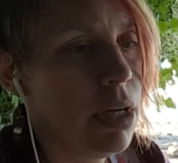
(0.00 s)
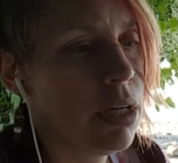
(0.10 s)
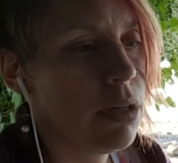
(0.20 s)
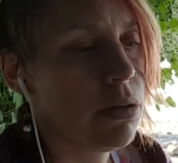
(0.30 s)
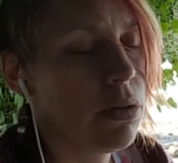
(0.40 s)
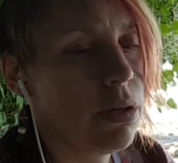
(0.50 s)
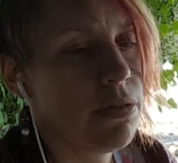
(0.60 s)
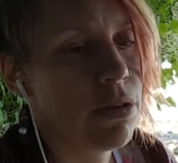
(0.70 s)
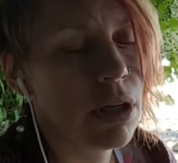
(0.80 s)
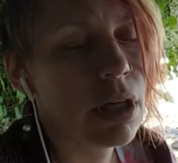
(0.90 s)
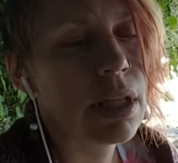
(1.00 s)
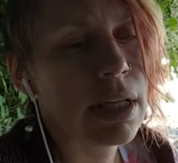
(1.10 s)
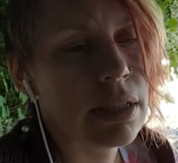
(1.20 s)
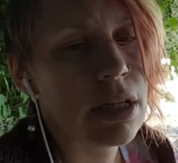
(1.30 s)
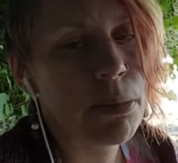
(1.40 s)
you know, you've
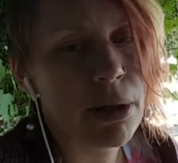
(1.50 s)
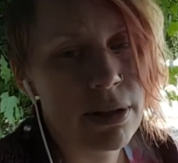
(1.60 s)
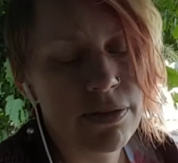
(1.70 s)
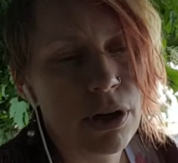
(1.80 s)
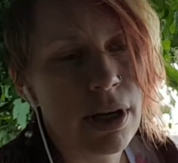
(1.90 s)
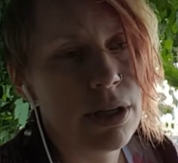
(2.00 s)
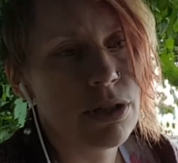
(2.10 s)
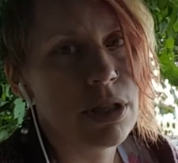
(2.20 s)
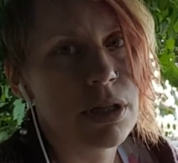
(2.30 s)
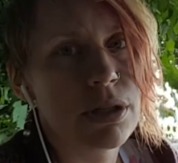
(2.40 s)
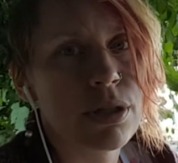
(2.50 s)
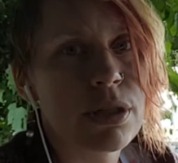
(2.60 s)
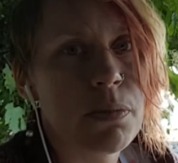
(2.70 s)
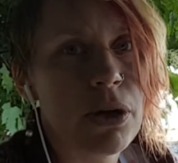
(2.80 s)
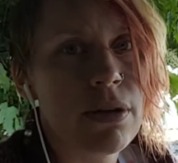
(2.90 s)
collected up all of your energy or your
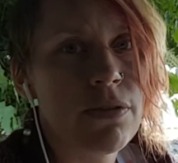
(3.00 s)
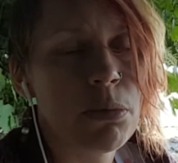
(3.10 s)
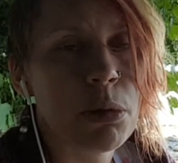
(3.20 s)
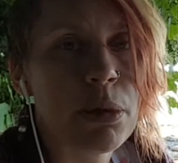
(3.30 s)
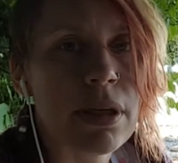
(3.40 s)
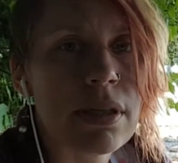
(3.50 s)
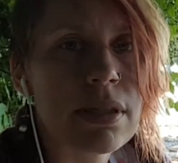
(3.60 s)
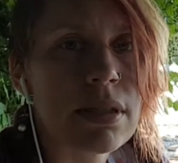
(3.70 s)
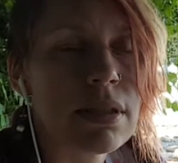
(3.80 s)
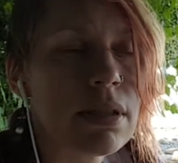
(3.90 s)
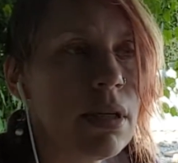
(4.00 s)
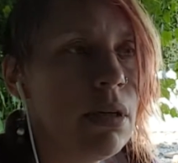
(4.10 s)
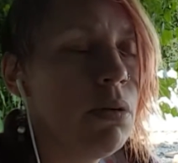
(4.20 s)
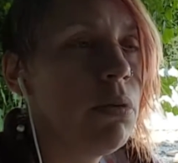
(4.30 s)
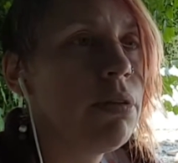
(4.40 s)
spirit from the place, and
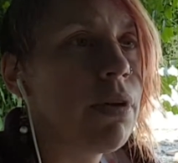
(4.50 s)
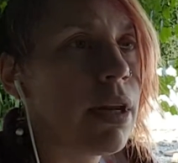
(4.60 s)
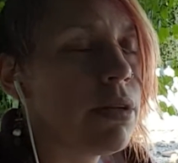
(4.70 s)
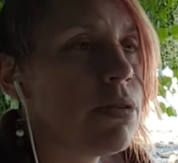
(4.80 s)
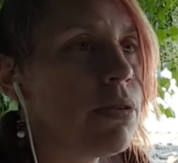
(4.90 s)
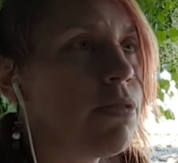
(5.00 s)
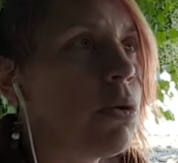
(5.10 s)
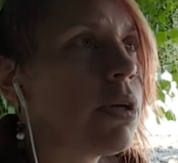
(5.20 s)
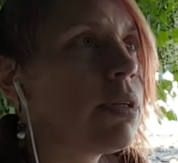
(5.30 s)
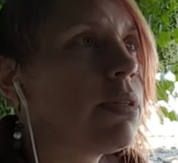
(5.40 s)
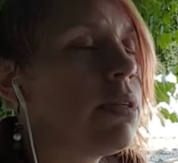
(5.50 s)
with gratitude, of course,